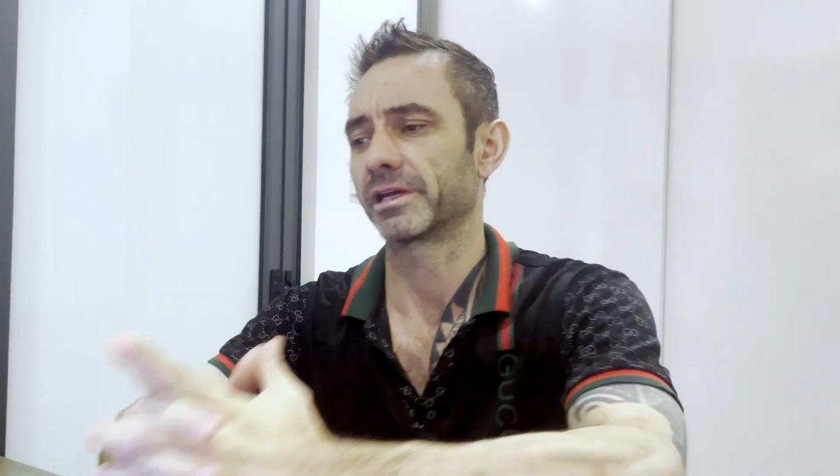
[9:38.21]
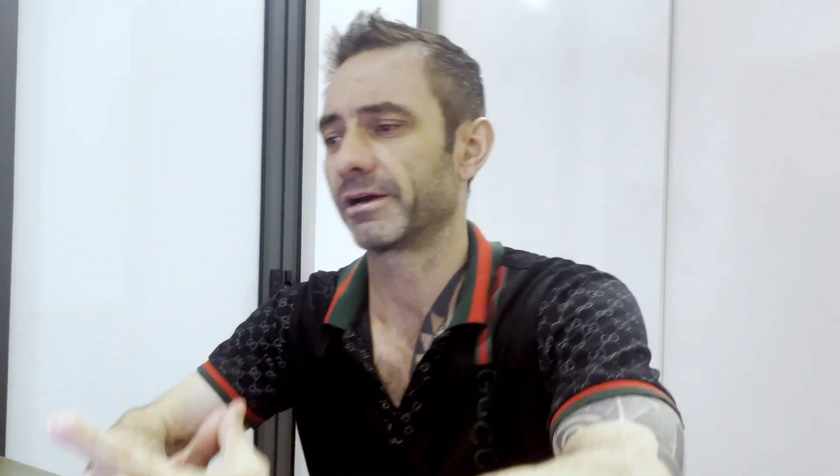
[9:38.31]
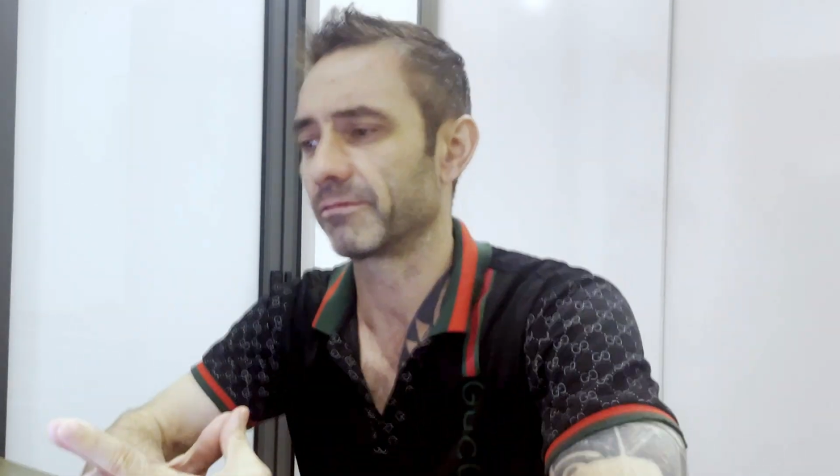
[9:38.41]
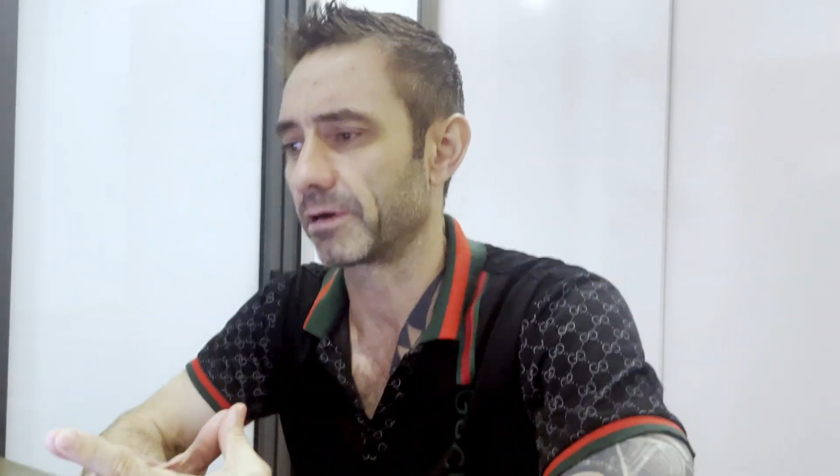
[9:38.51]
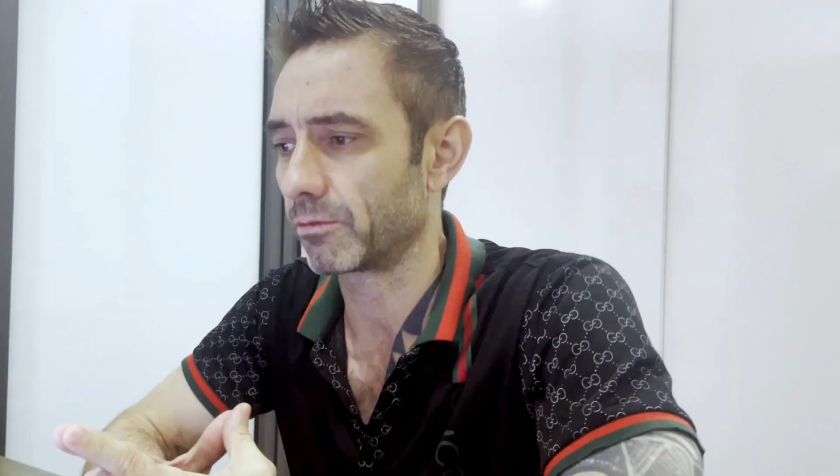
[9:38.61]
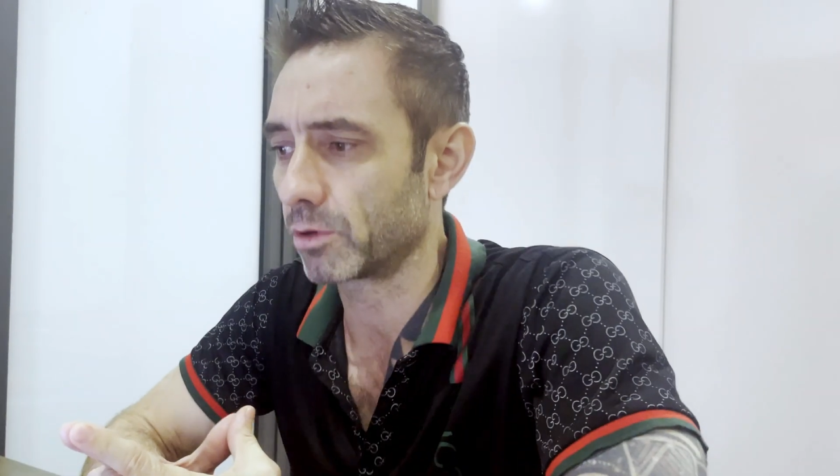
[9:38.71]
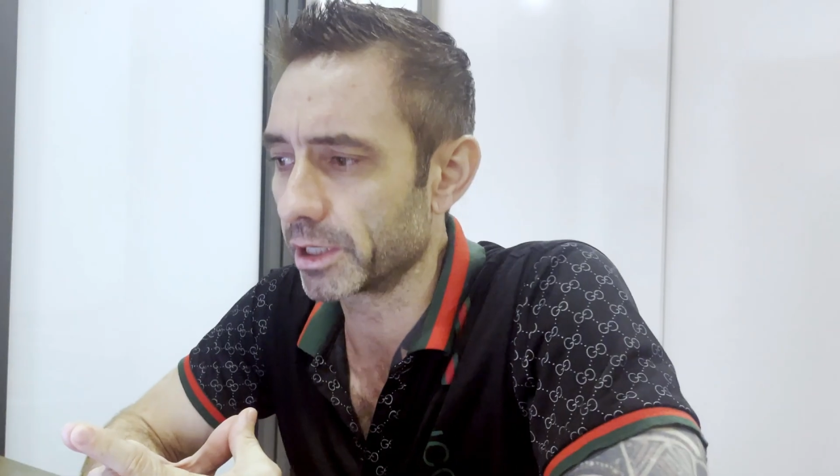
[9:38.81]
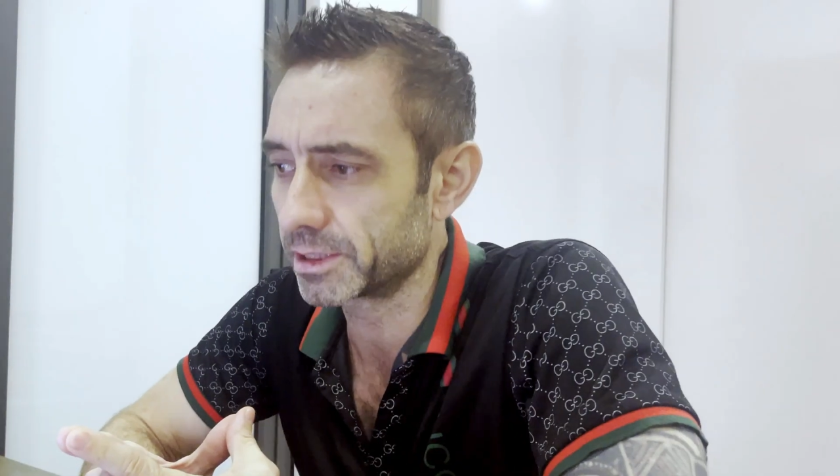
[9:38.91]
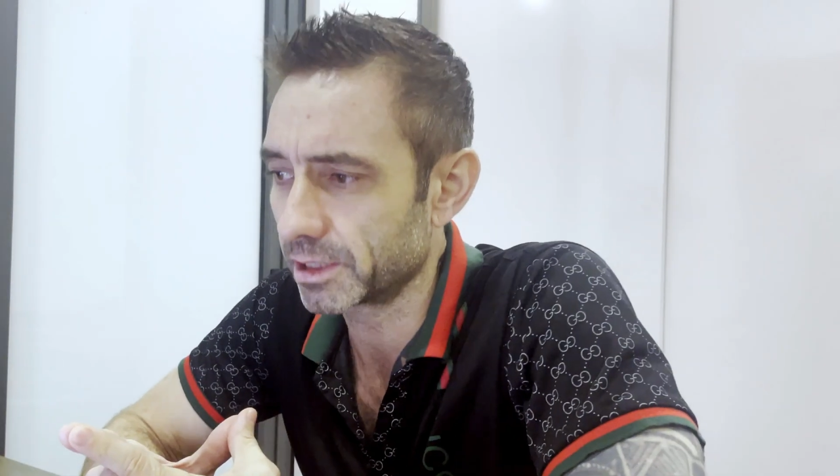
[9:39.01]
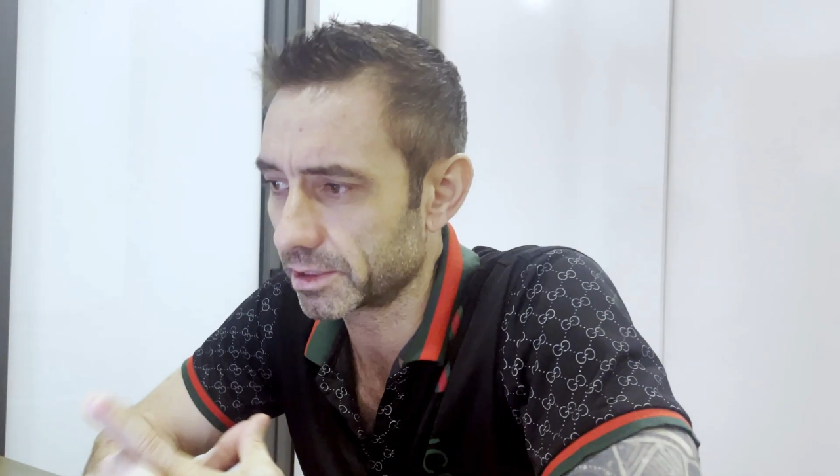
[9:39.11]
and I want
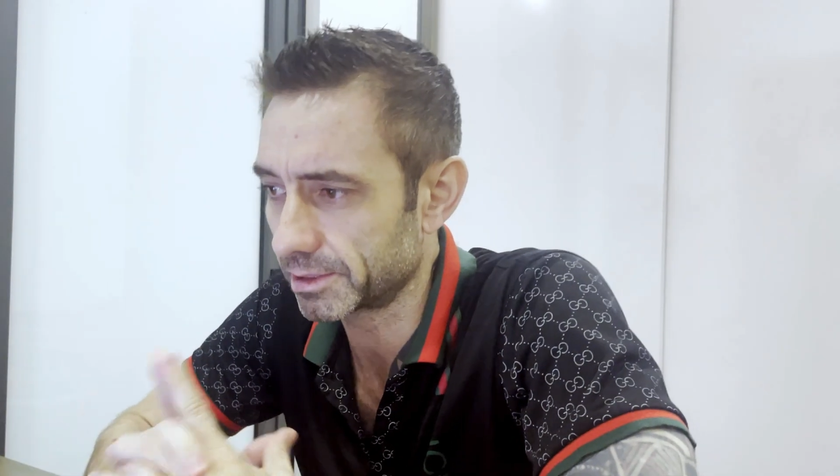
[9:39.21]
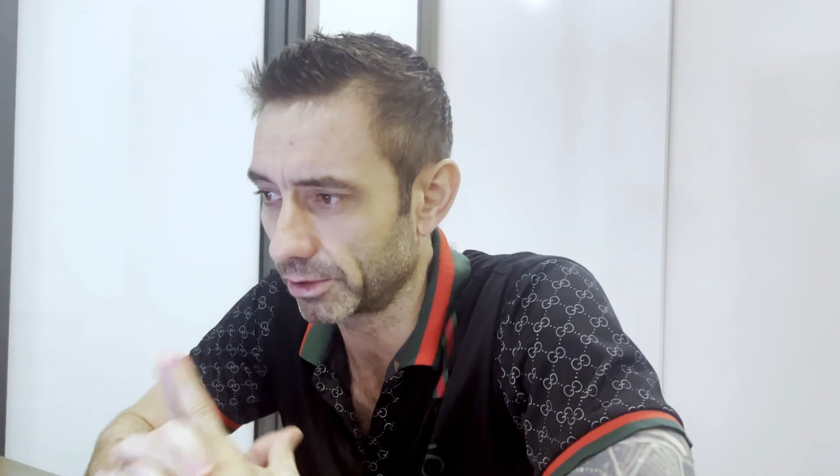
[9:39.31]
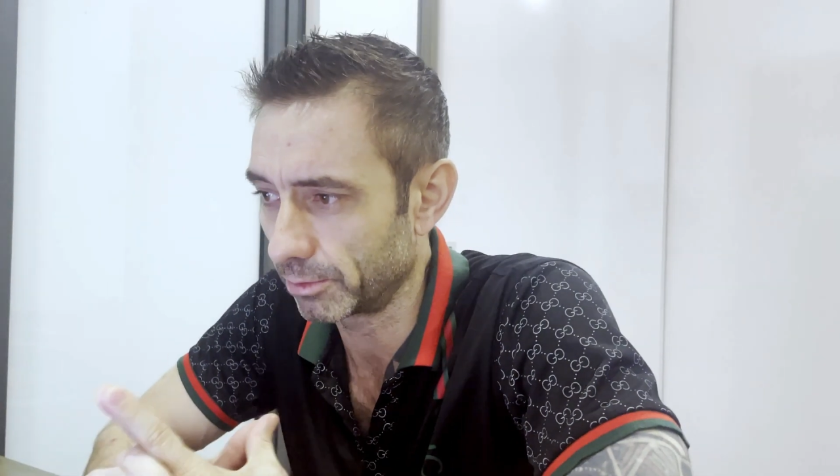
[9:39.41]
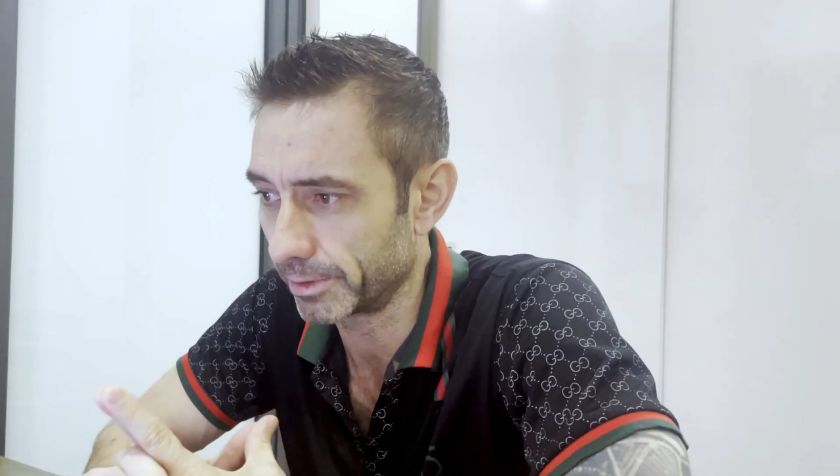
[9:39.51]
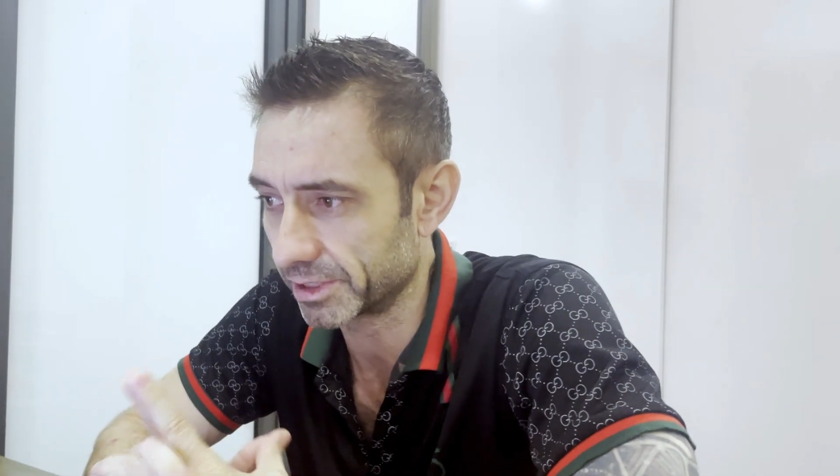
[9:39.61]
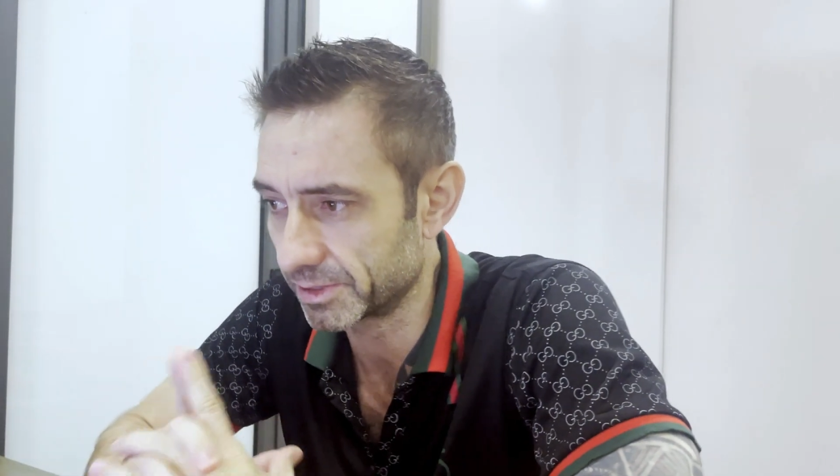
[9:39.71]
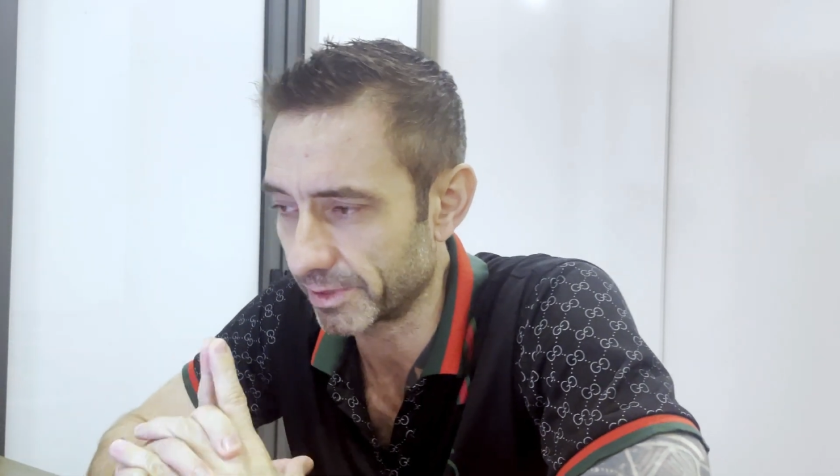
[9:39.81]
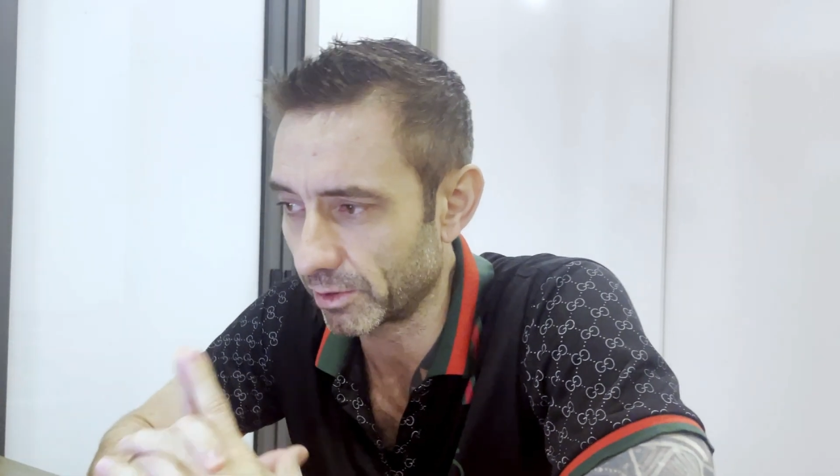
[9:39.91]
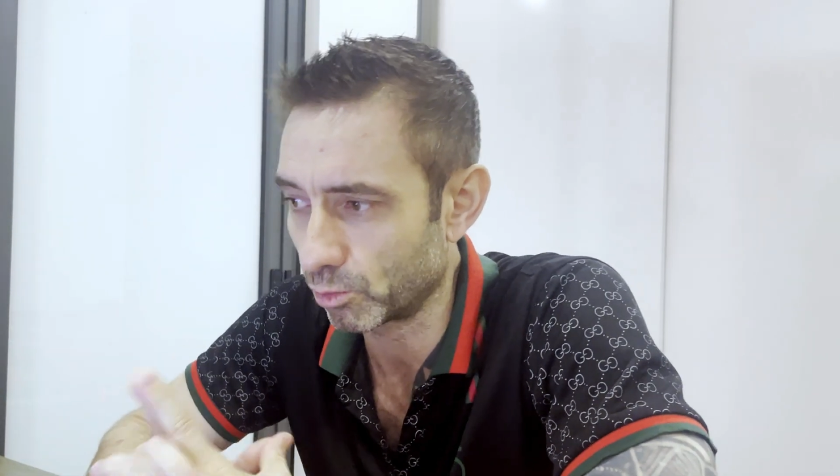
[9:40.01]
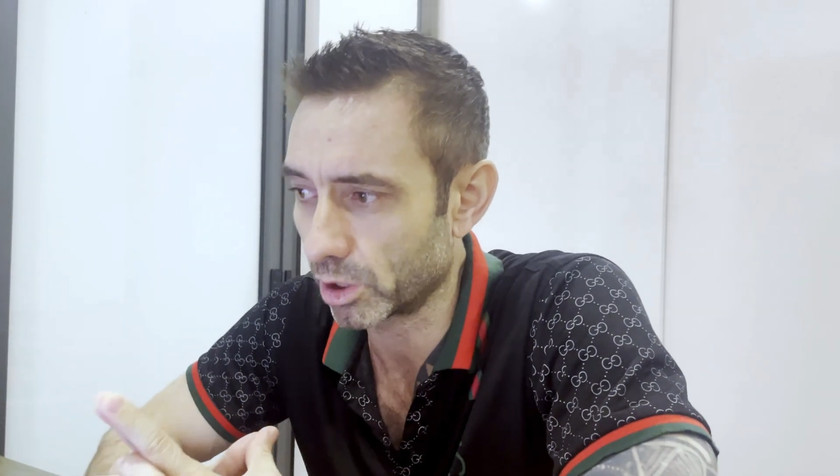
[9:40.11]
to talk slow about this, but
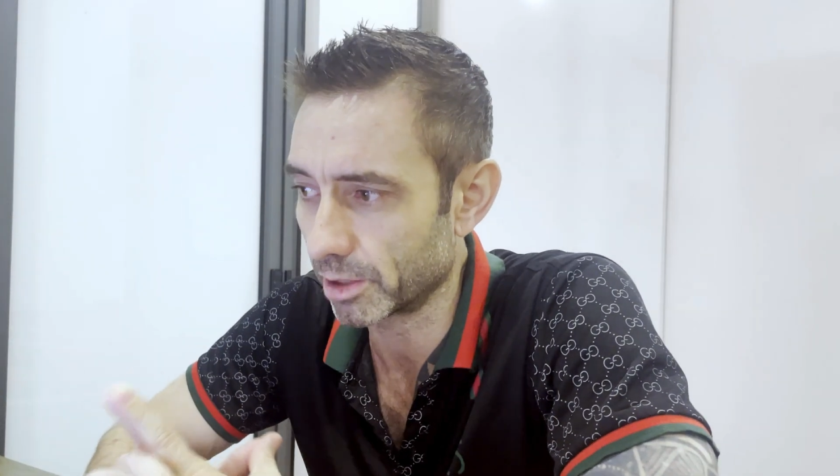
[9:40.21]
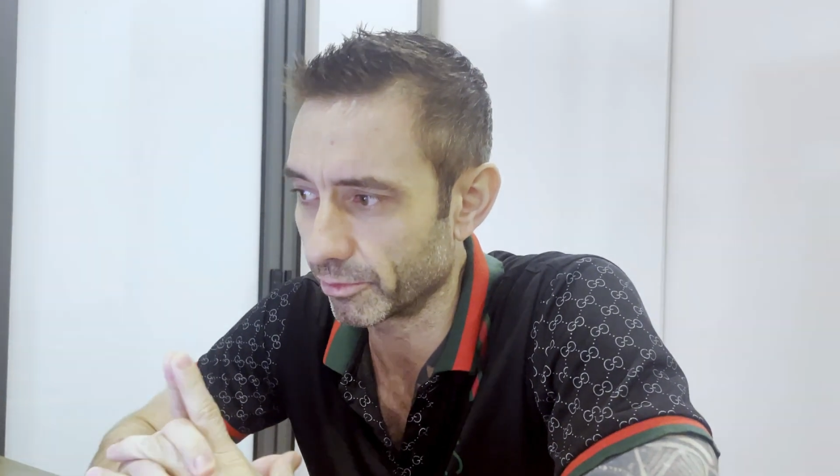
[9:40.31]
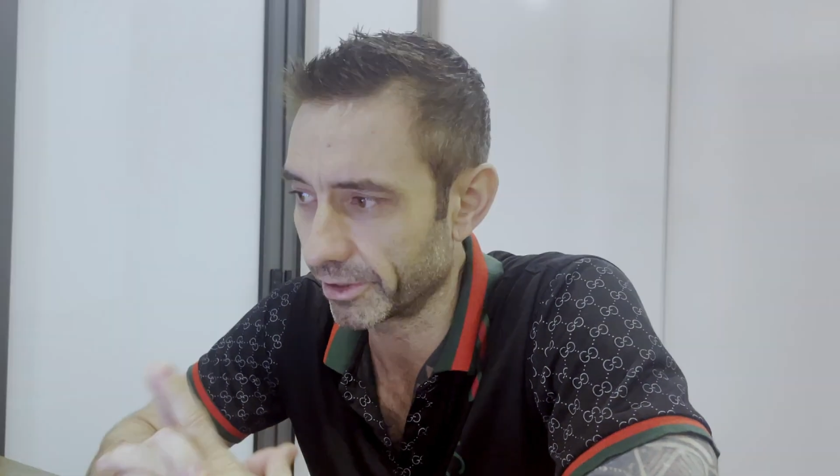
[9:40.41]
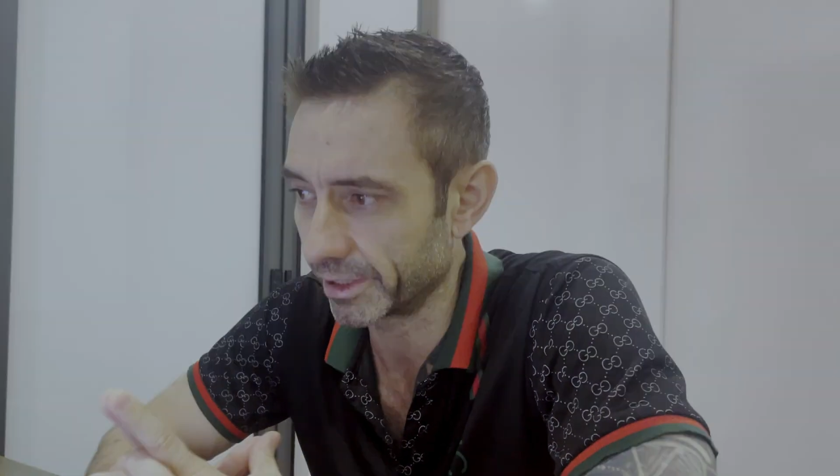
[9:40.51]
I want to bring it